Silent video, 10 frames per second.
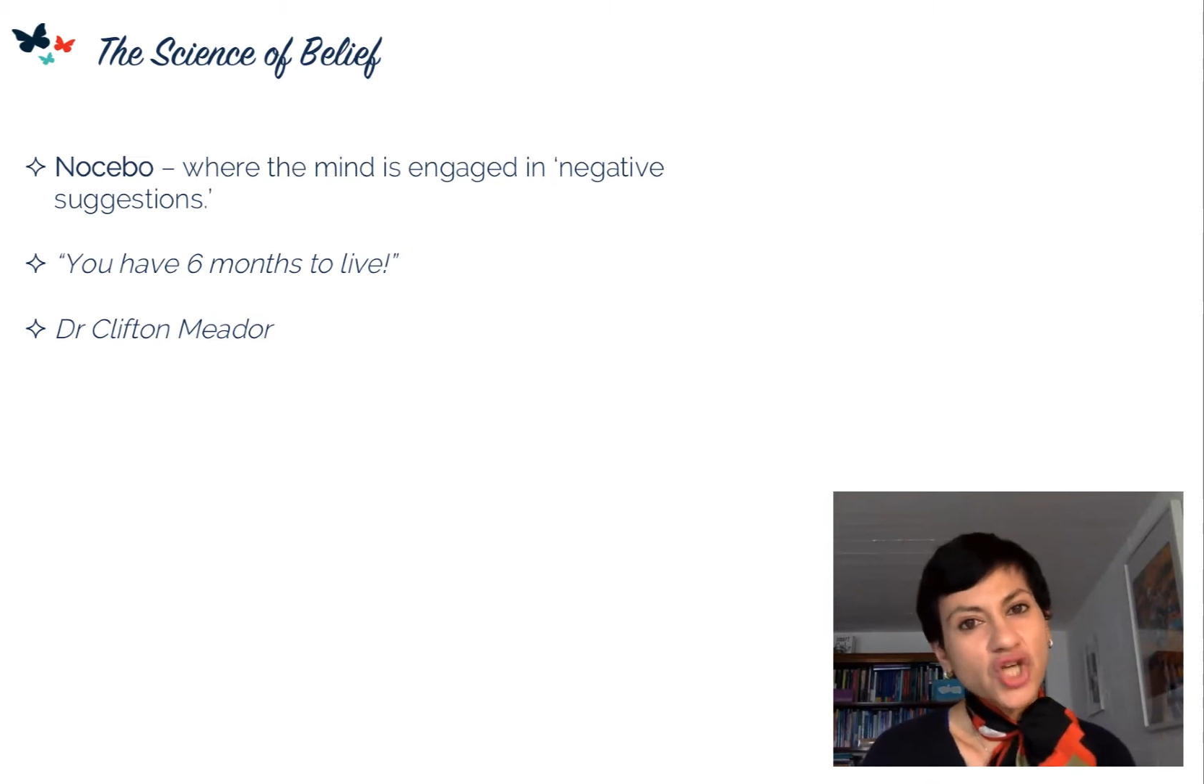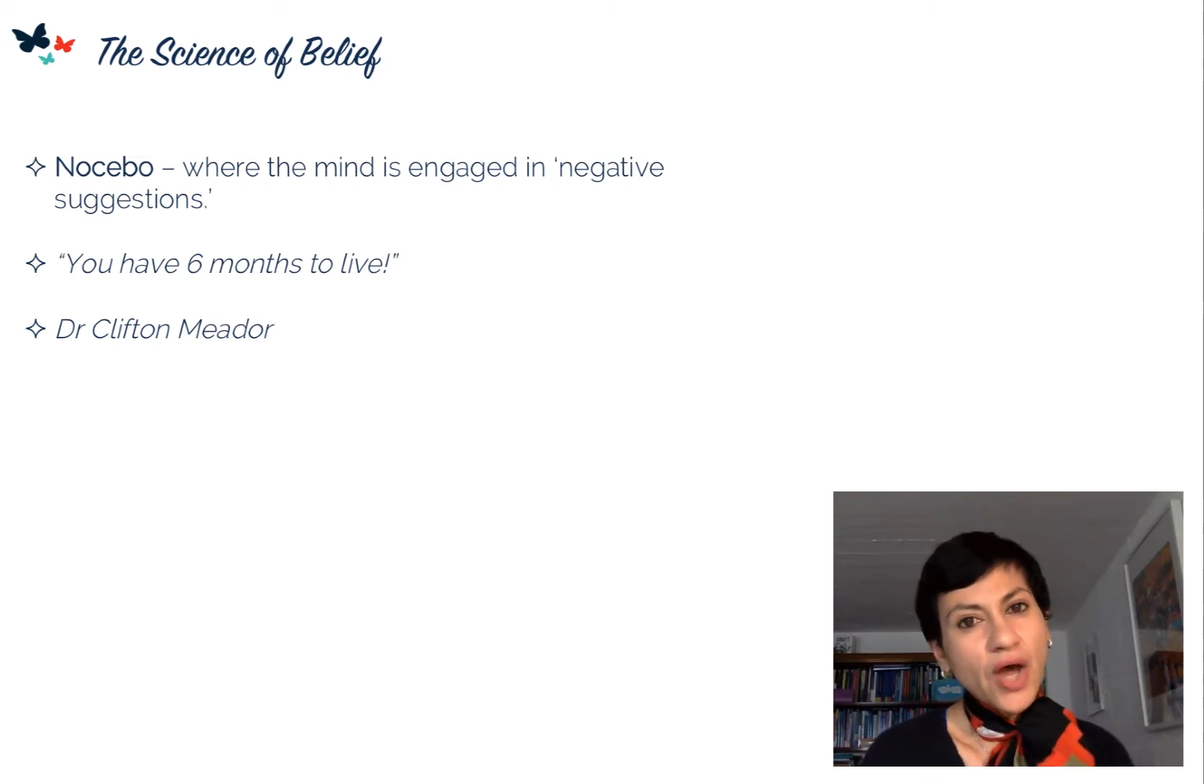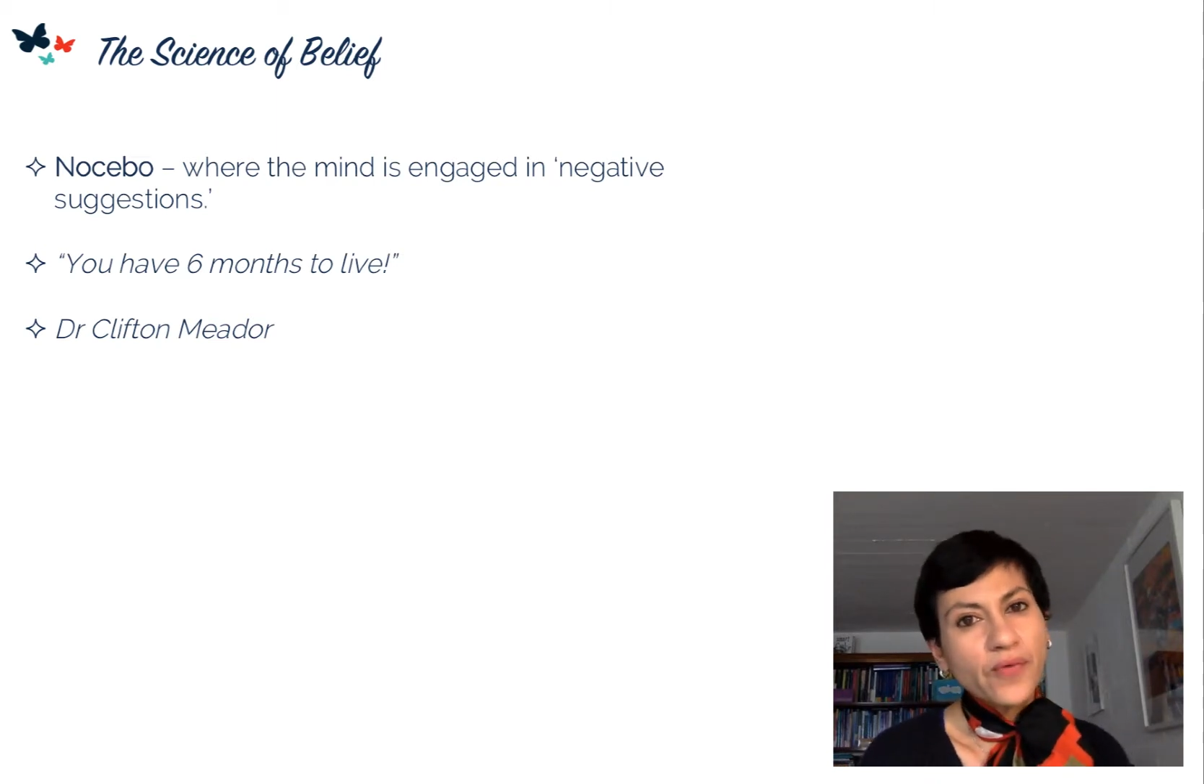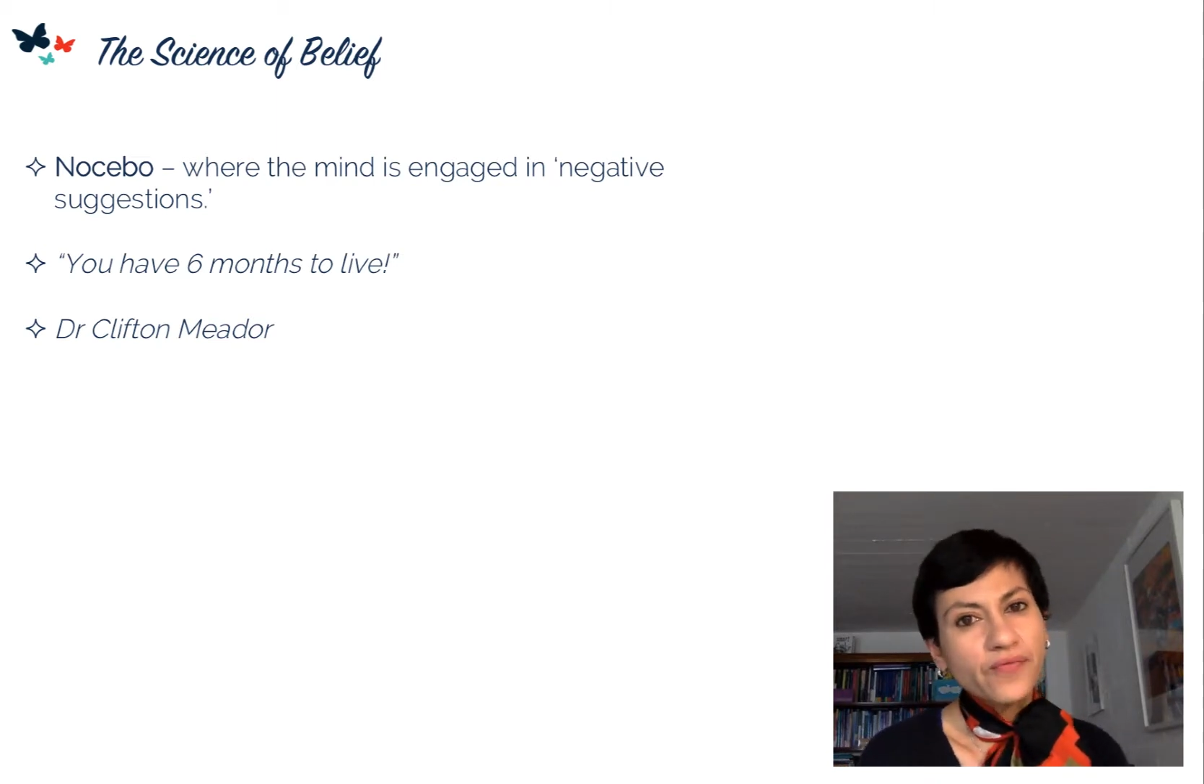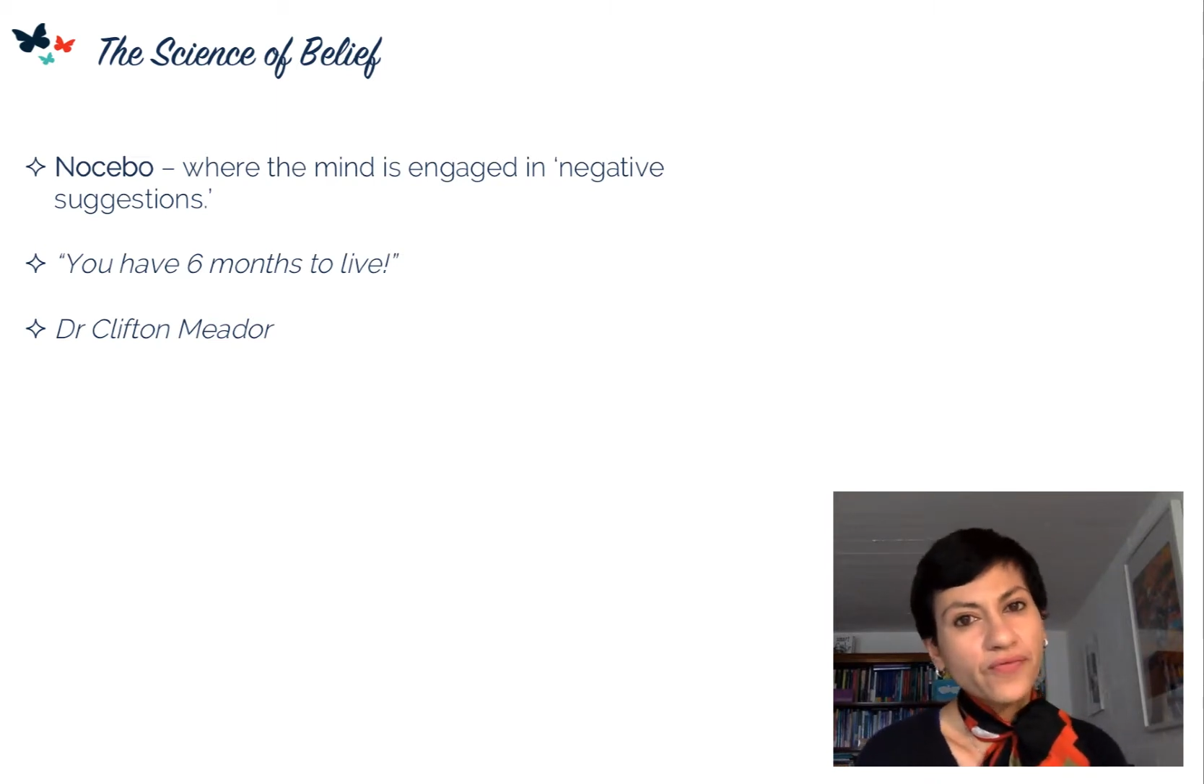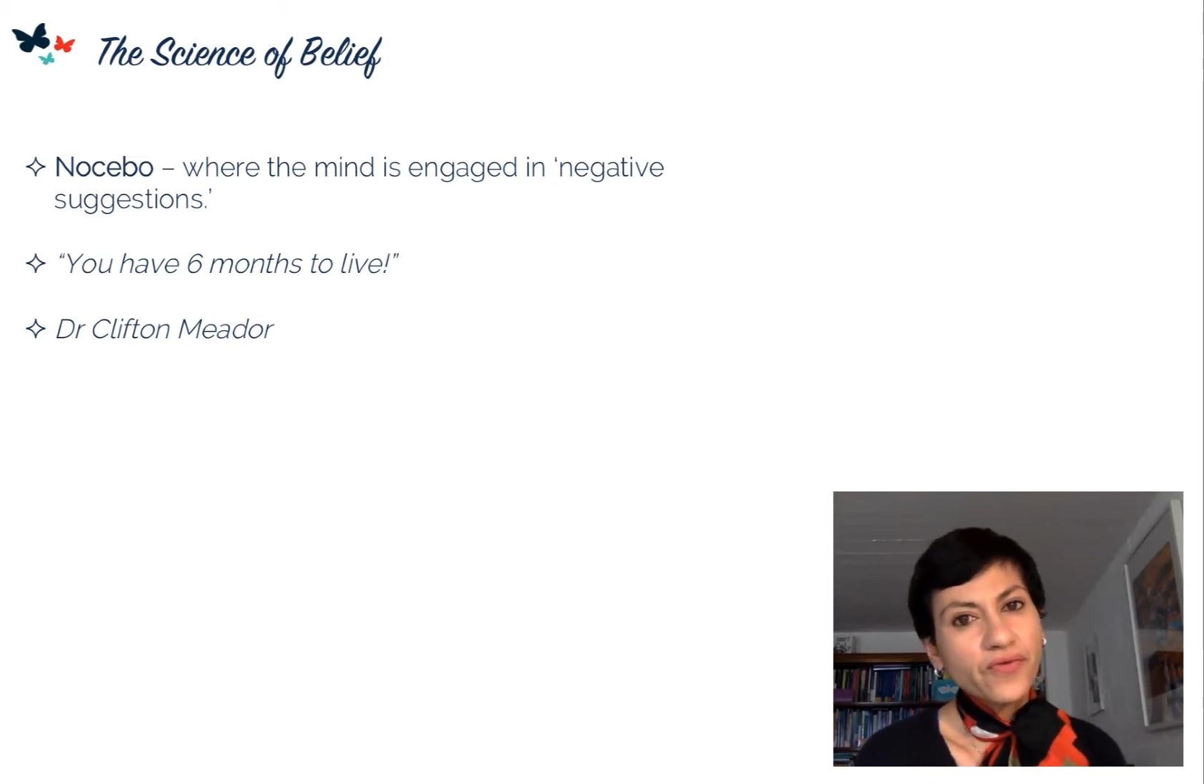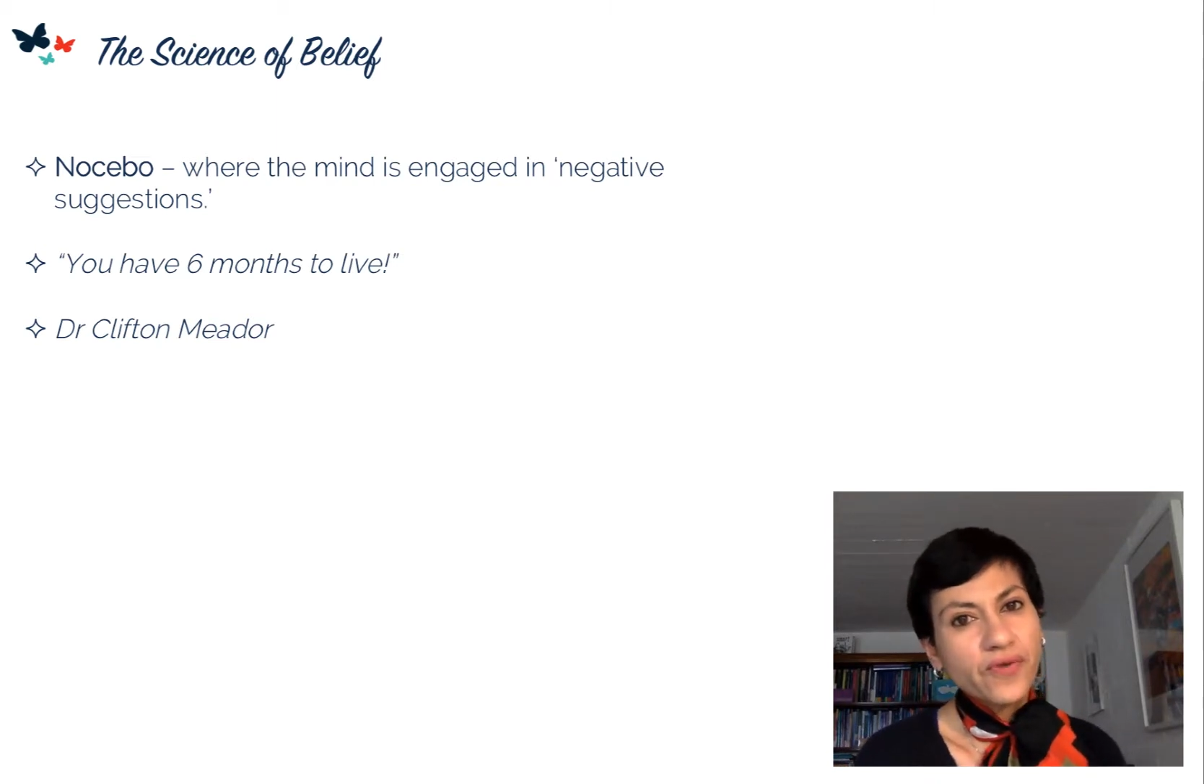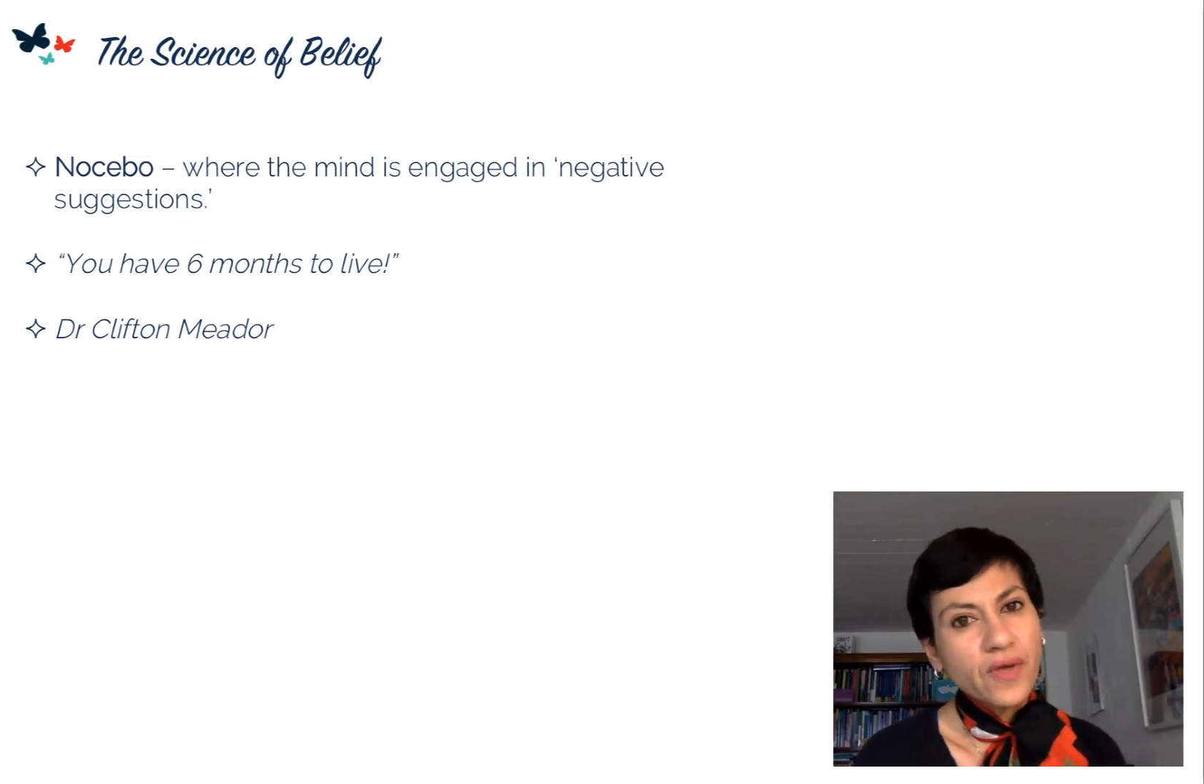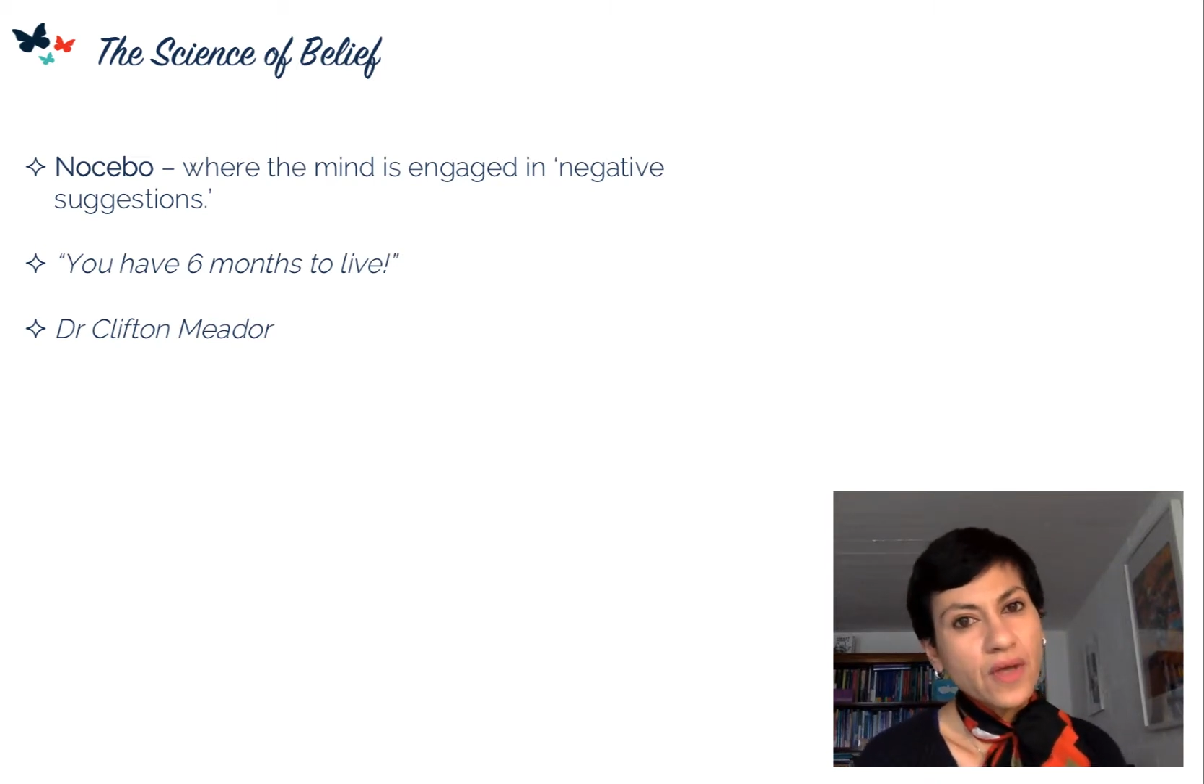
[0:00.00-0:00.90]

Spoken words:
Jones,